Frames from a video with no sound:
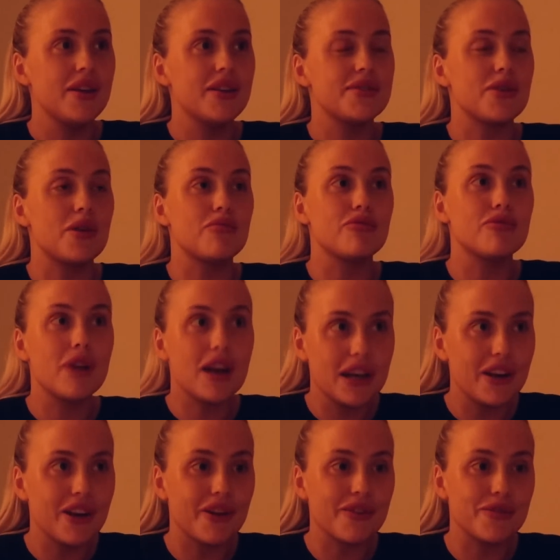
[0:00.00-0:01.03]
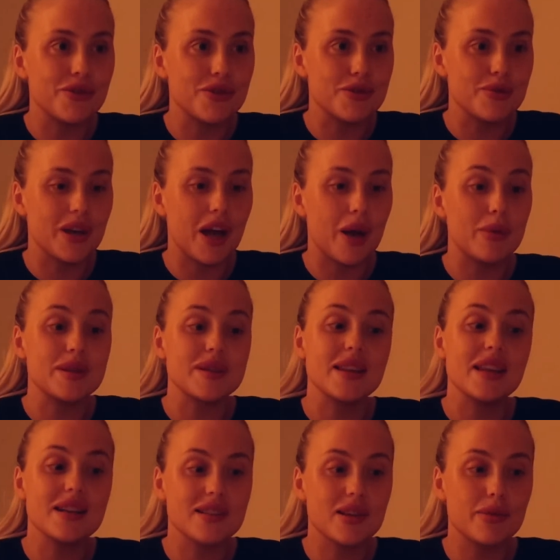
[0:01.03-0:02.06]
so I'm really looking forward to it coming. So
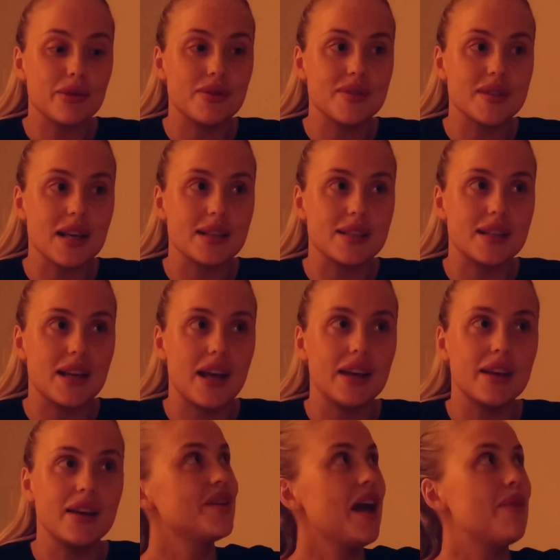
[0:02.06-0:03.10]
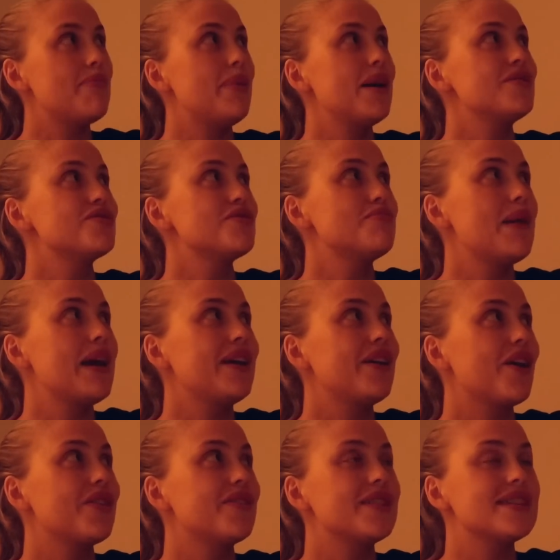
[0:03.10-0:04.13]
that's coming on Saturday. But yeah, bedroom
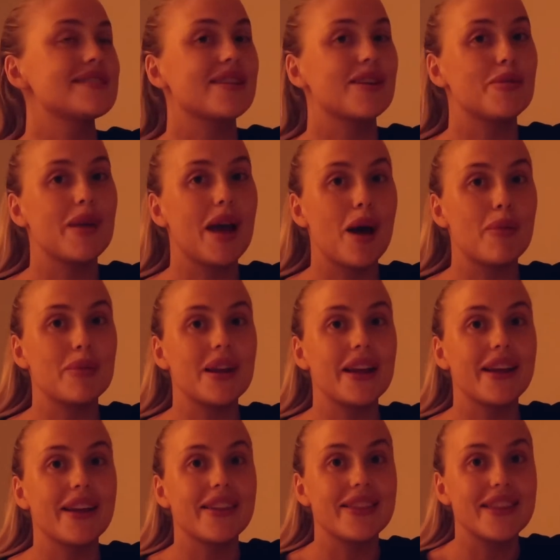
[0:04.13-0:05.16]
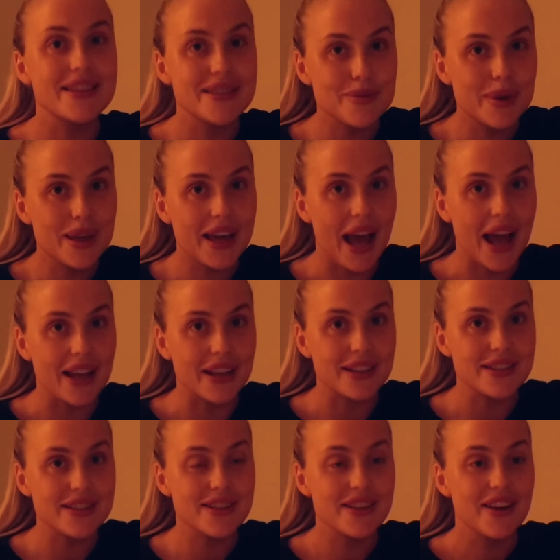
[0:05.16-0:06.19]
makeover is going to be happening this
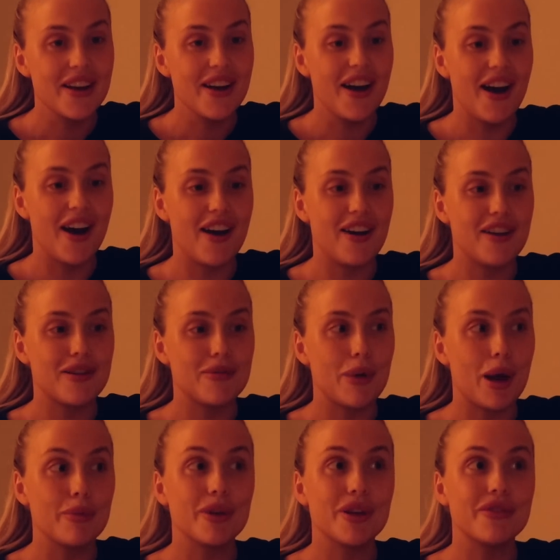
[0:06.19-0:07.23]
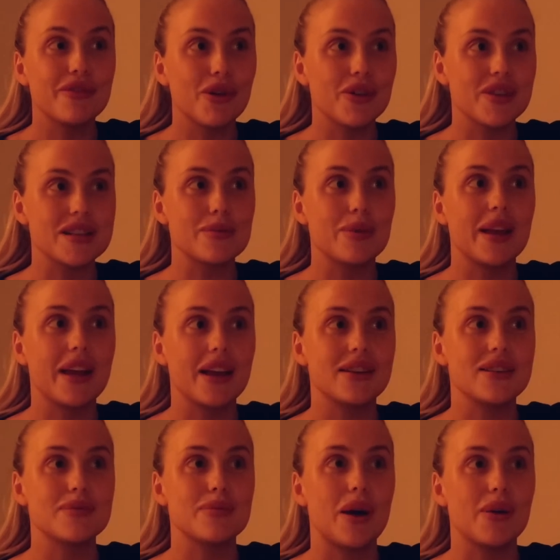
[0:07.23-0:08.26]
weekend. I'm going to vlog this
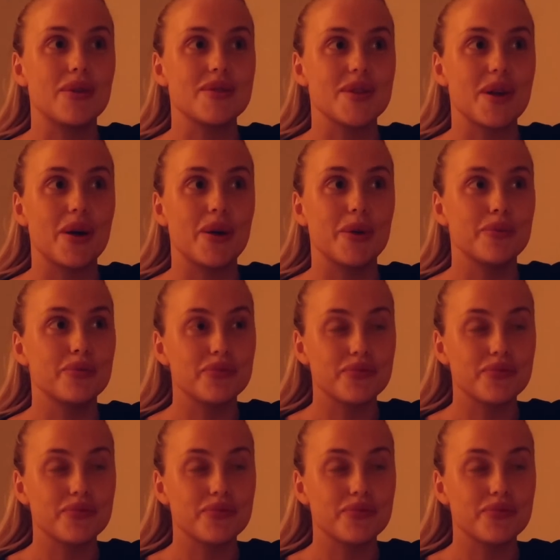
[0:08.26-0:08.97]
weekend as well, so